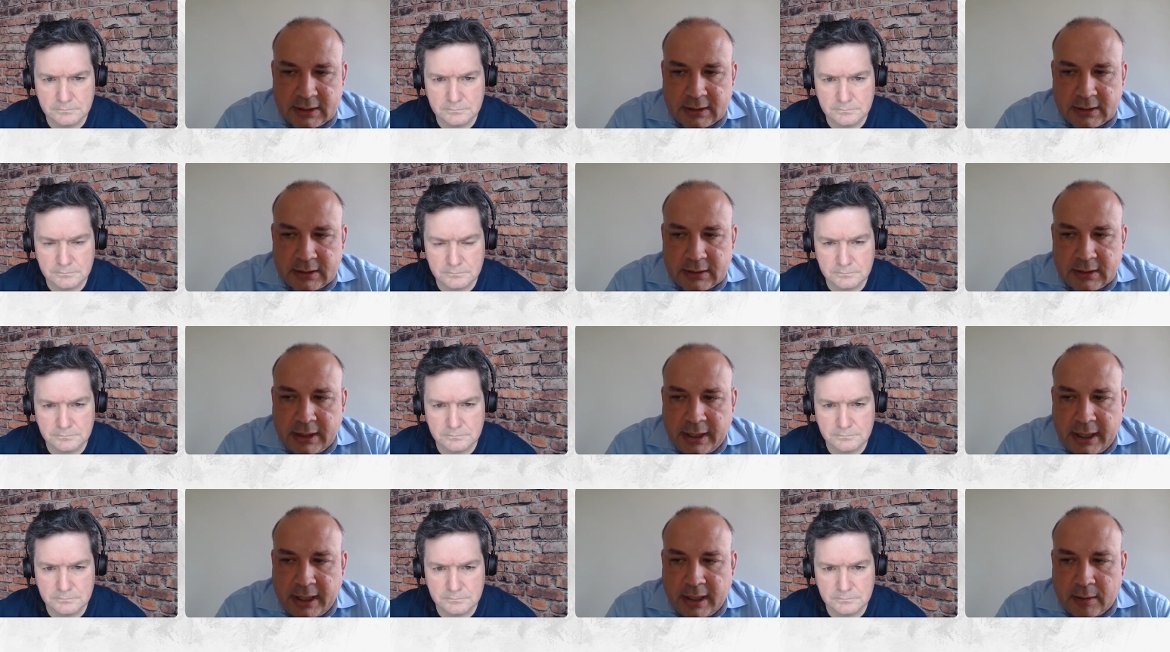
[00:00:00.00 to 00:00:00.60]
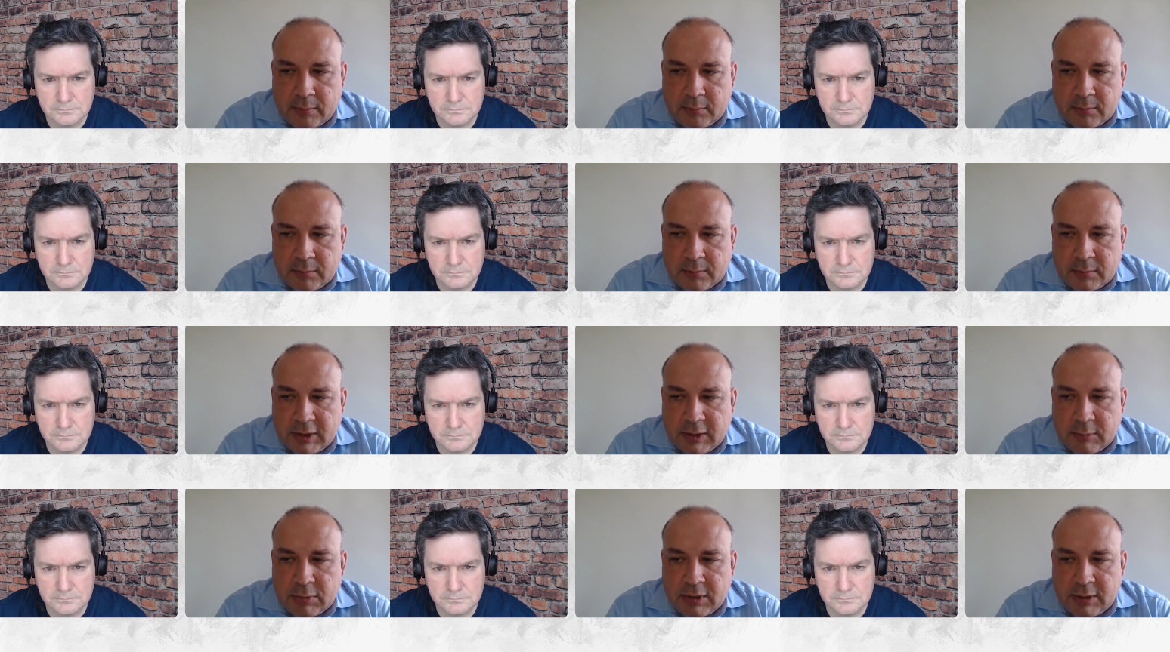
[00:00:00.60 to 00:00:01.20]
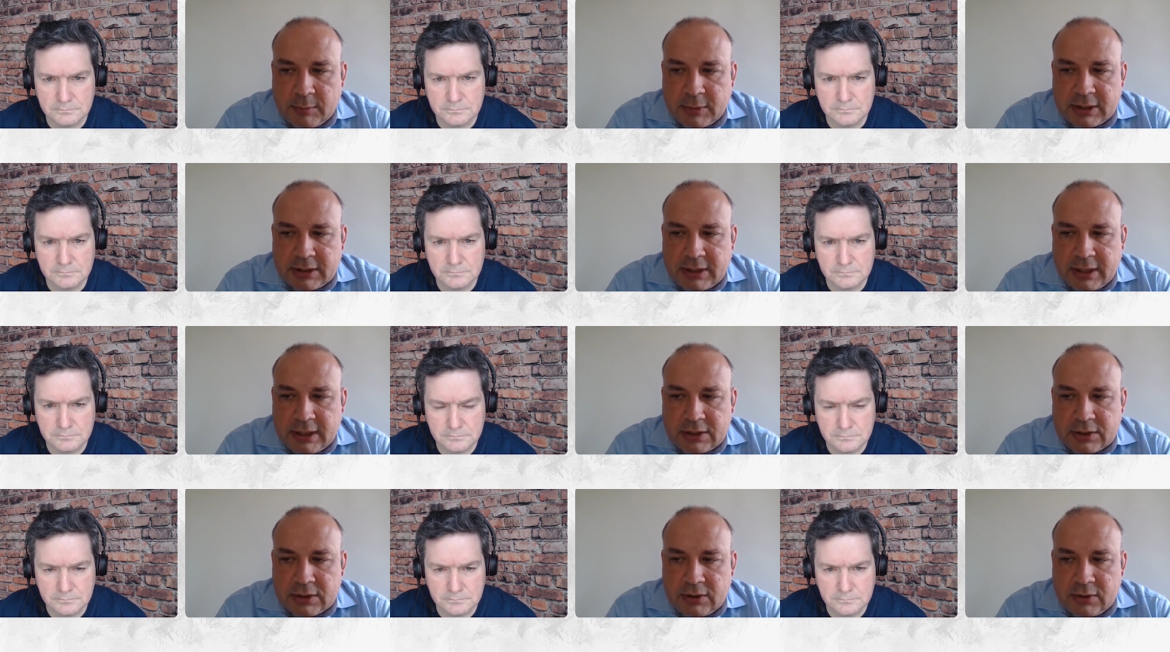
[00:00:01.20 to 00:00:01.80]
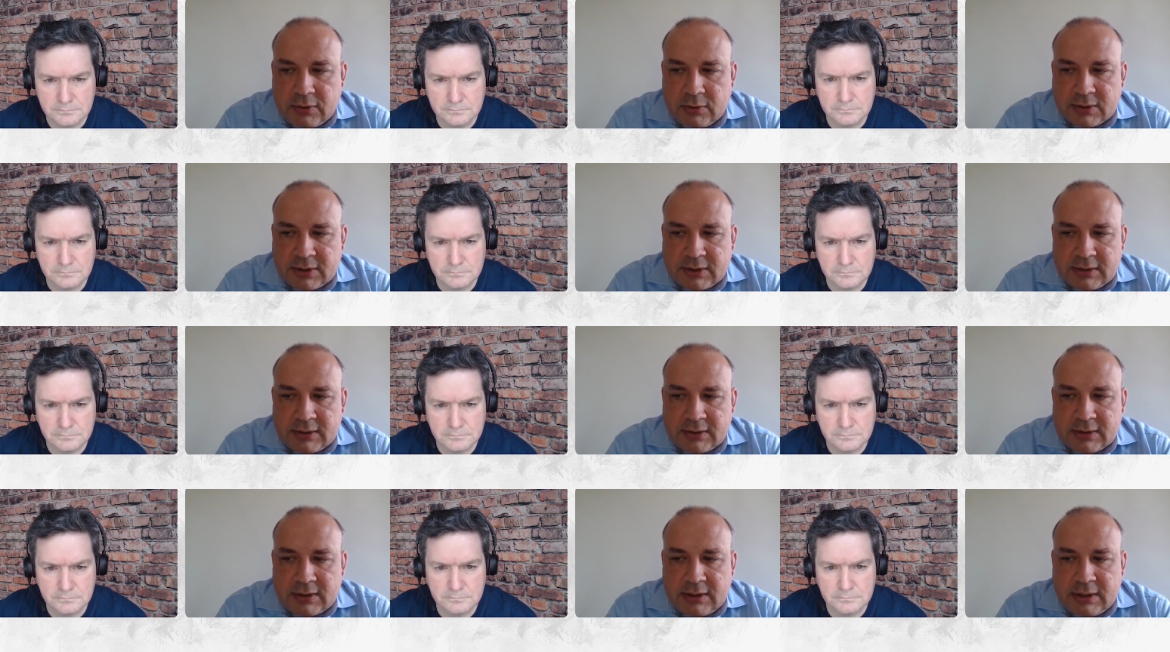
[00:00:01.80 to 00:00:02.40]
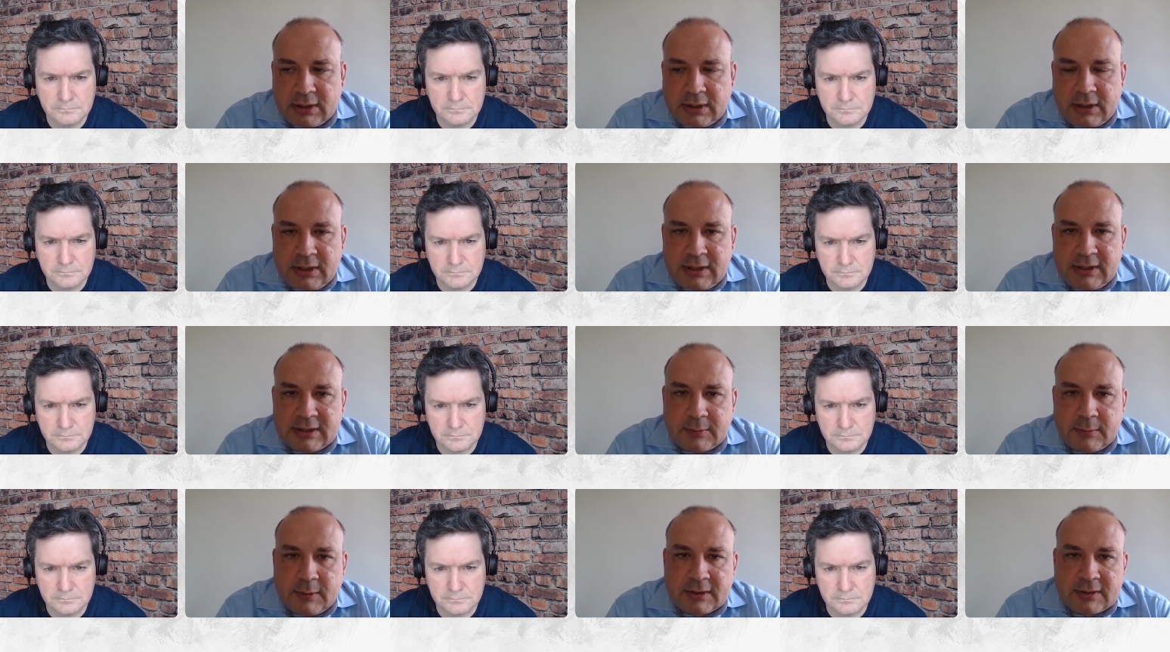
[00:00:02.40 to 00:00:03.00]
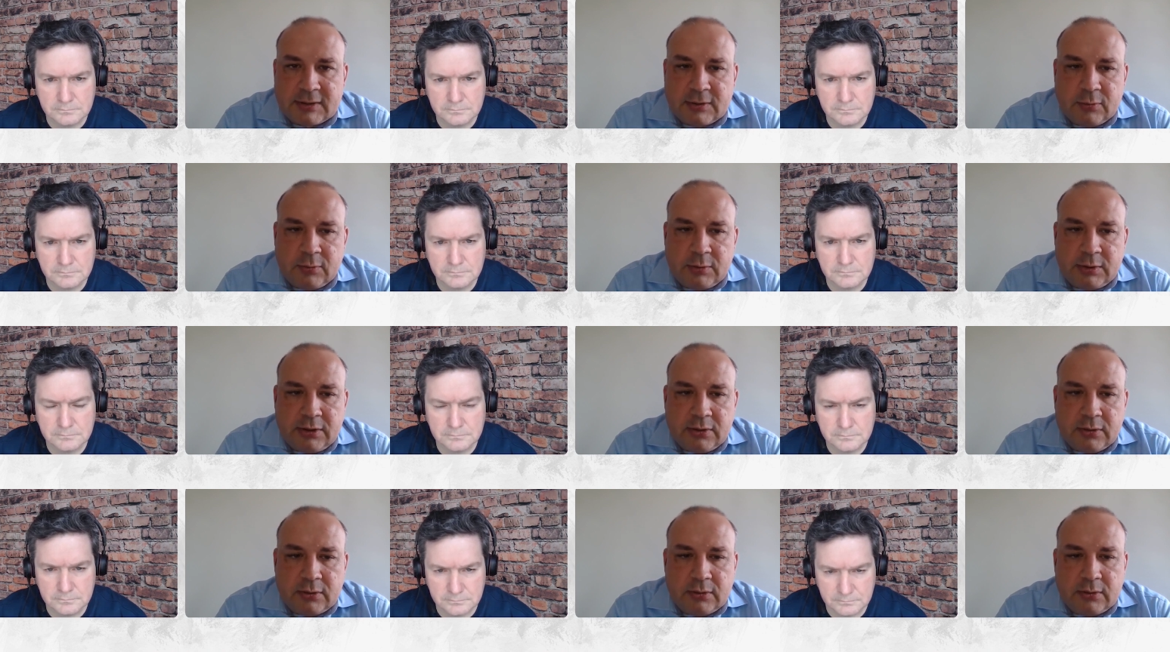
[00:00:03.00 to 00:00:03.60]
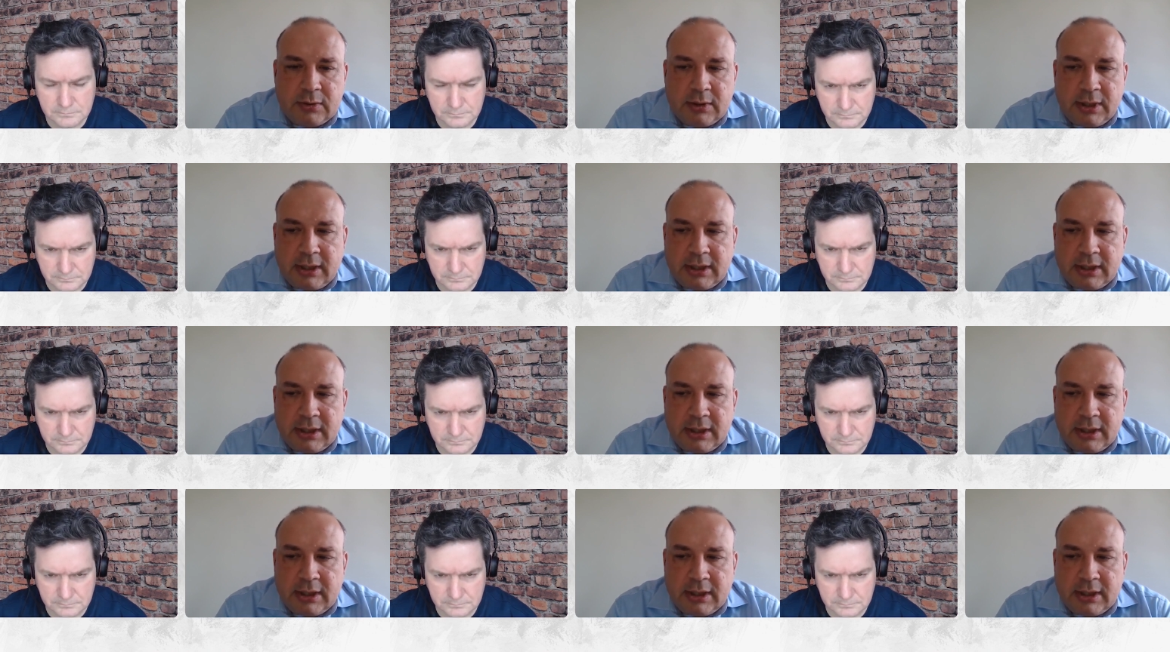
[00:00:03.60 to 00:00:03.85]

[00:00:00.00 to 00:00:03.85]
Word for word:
Speaker 1: the implementation using the e2 studio,